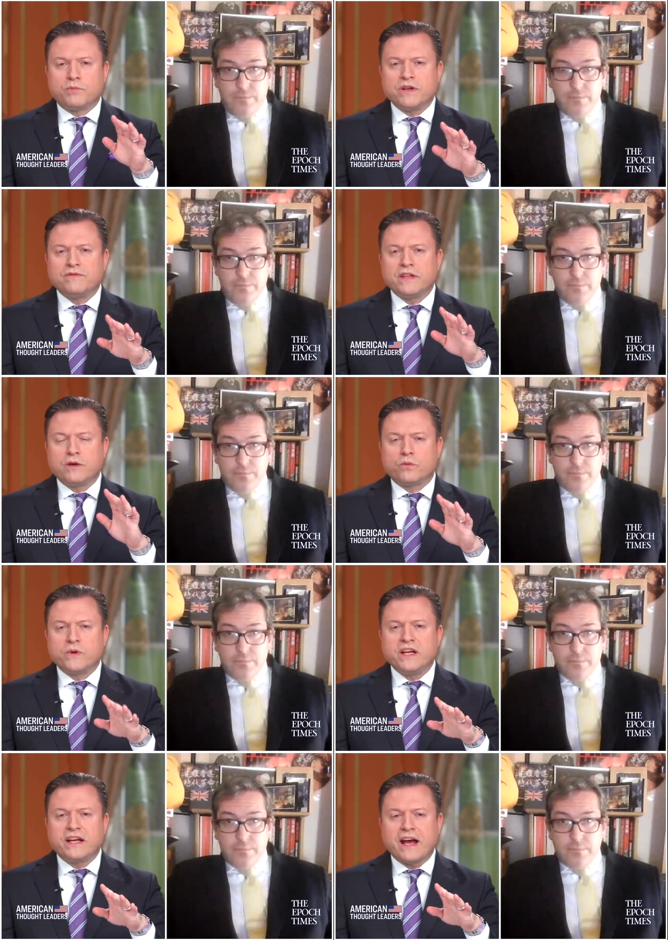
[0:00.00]
Speaker 1: briefly
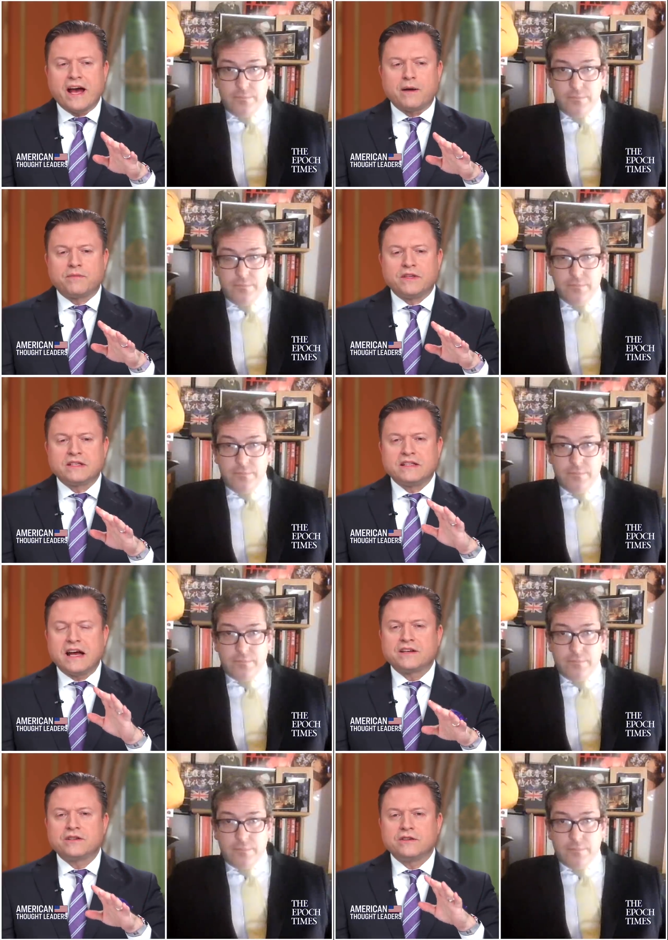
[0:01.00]
recap. This
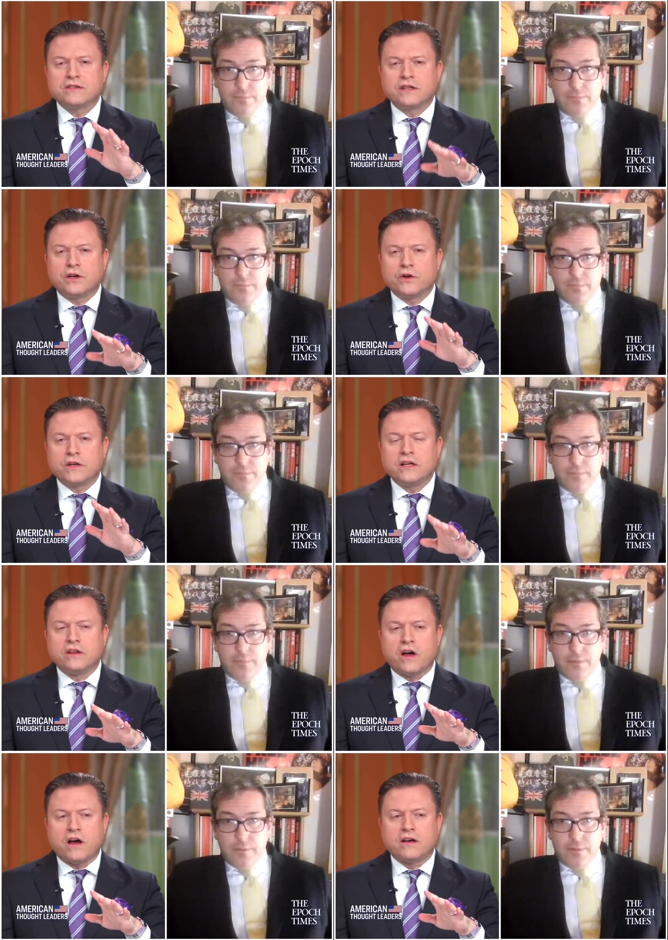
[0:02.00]
national security
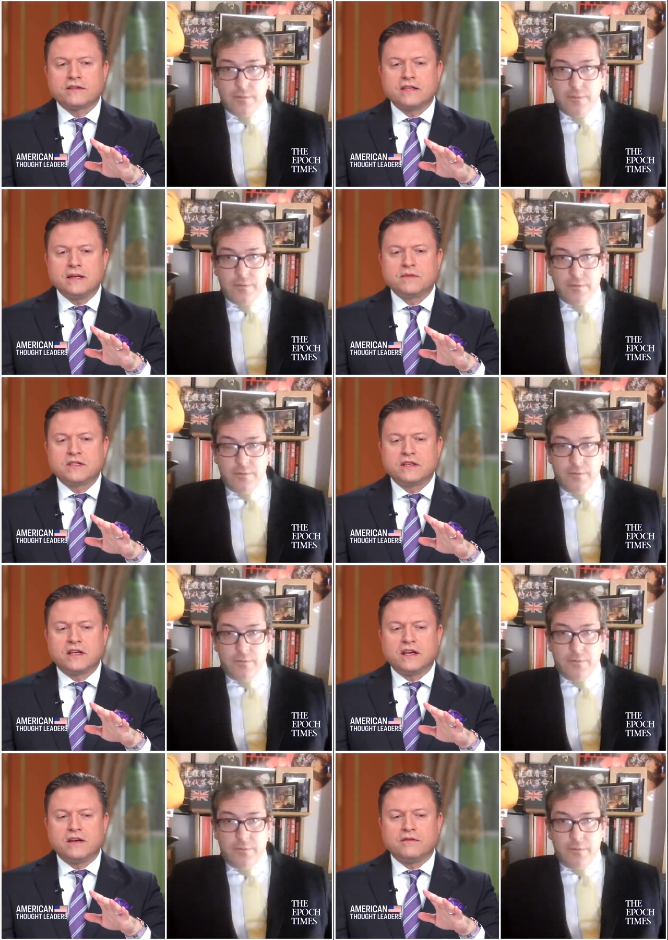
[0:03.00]
law seems to
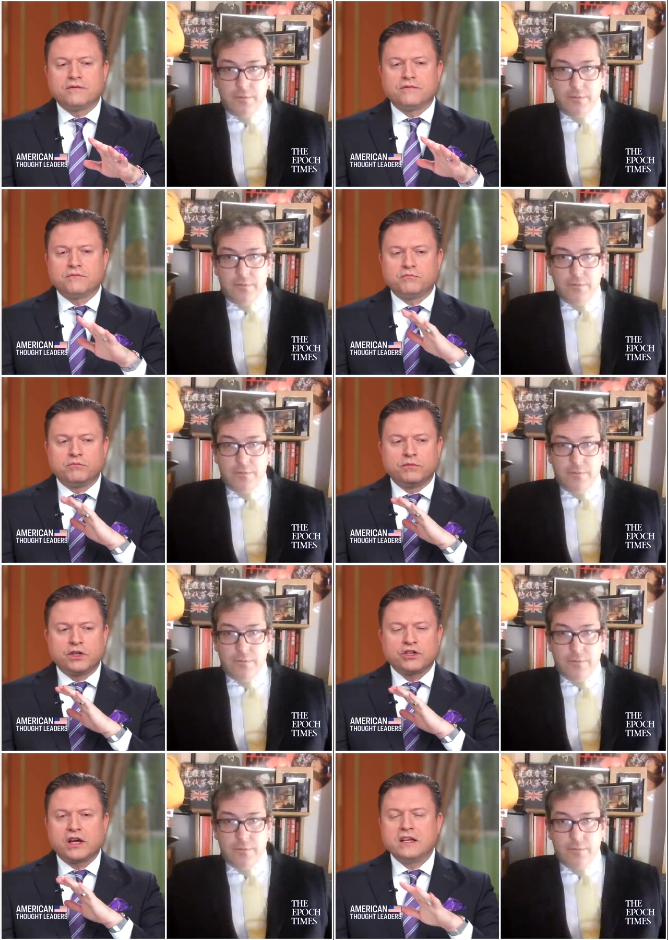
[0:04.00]
give
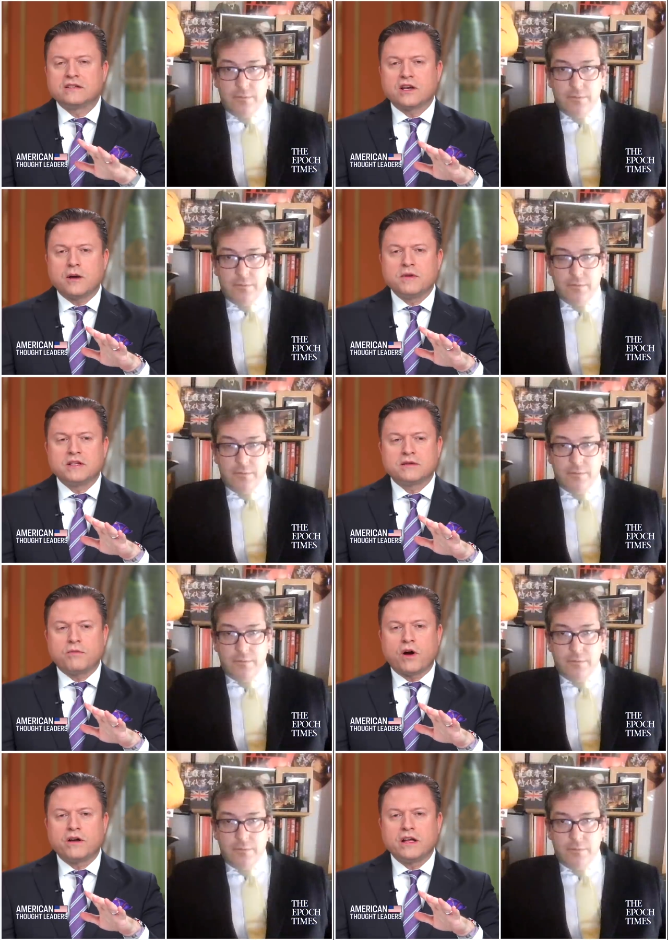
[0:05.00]
the Chinese Communist
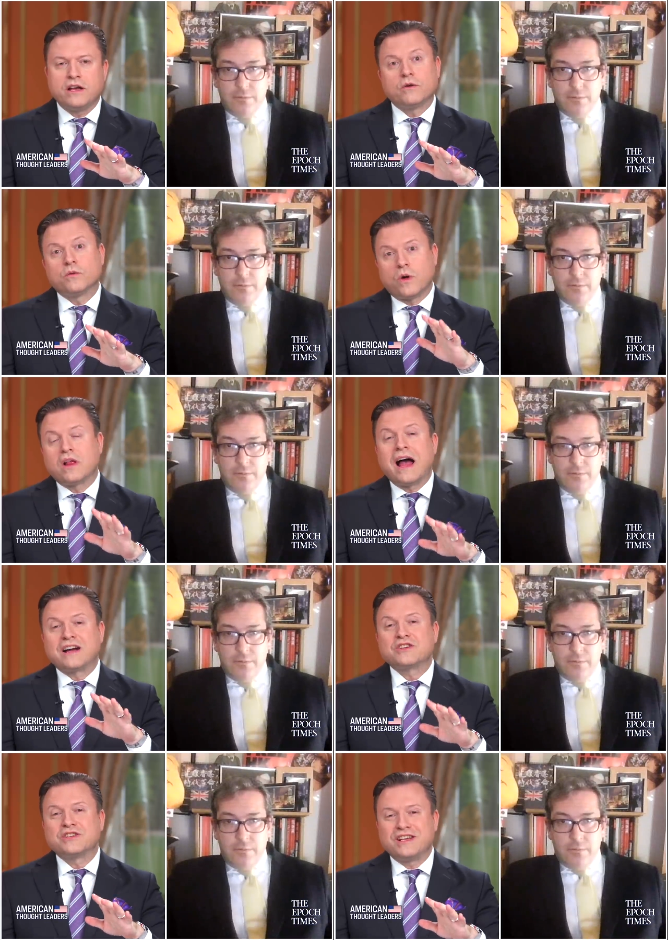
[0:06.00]
Party, well,
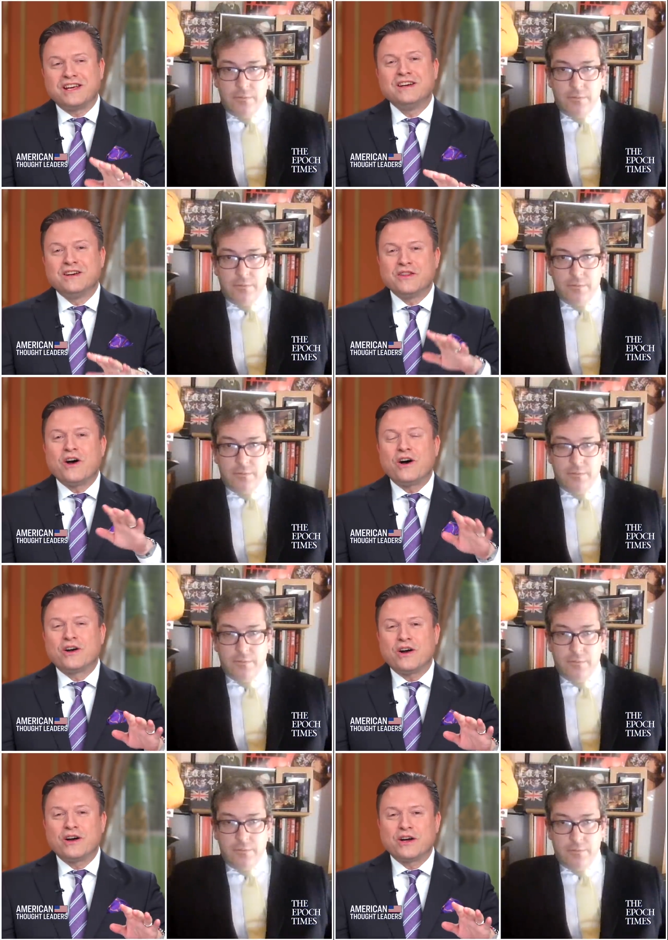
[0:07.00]
actually, the
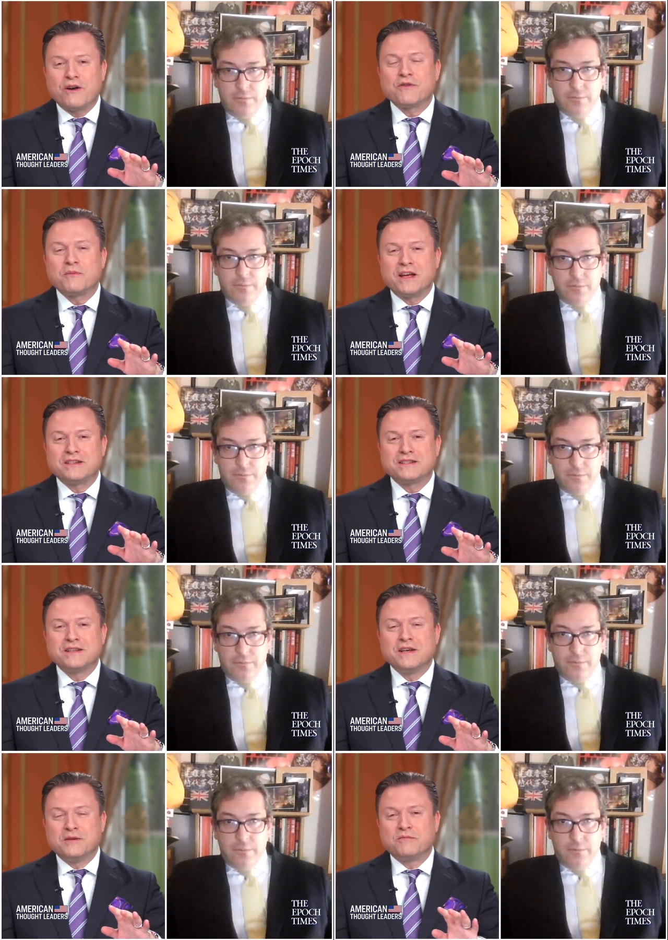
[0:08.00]
Hong Kong government,
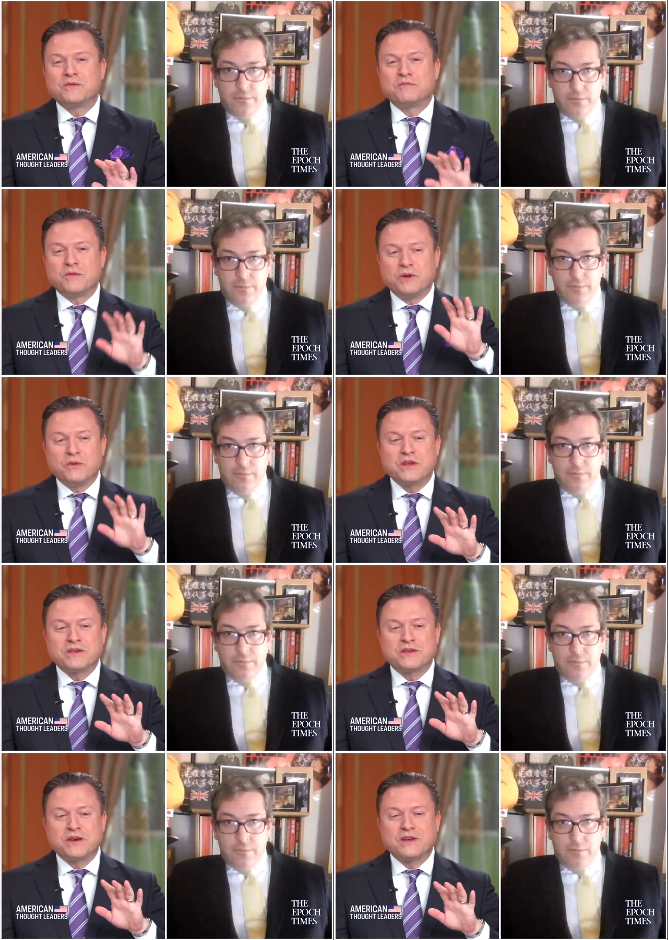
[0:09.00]

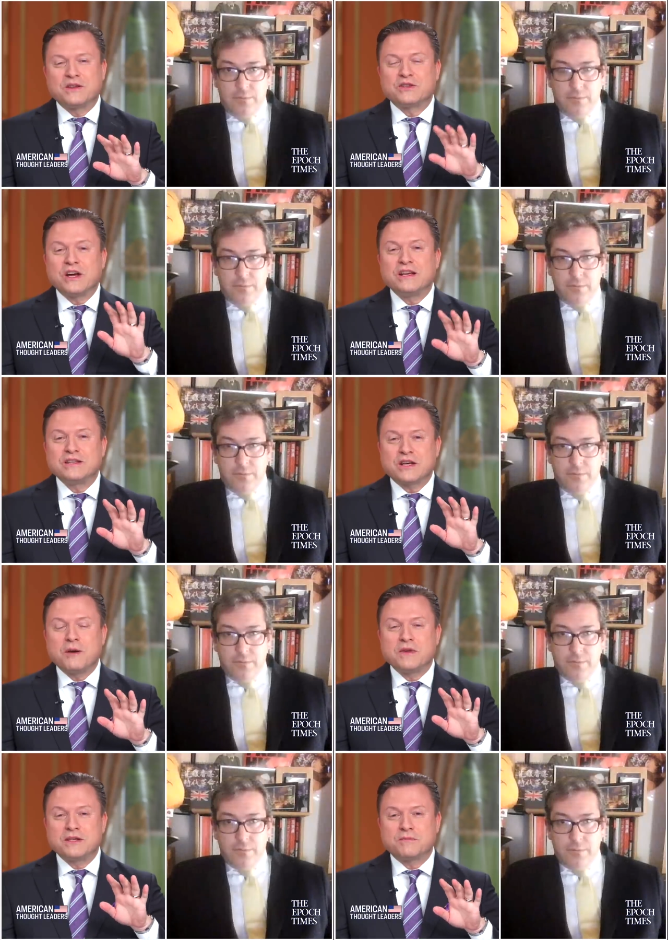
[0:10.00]
with uh, the Chinese
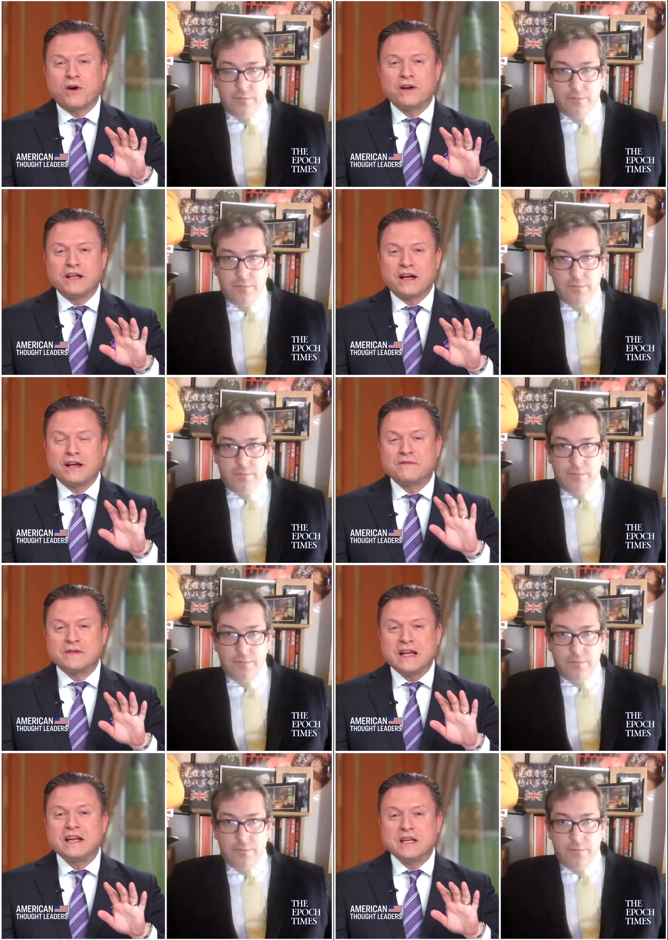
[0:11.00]
Communist Party kind of
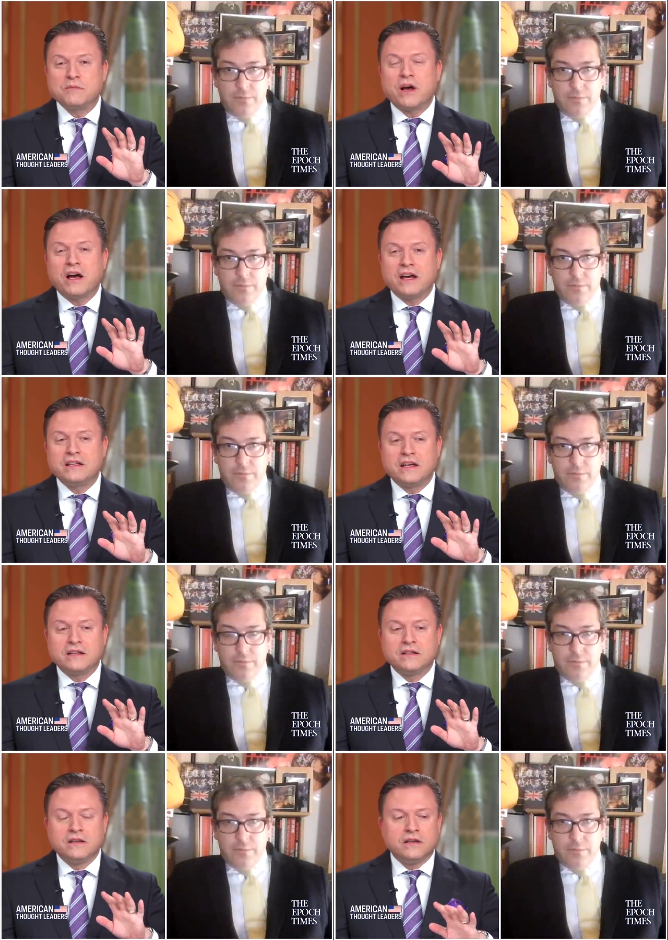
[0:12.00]
standing behind it,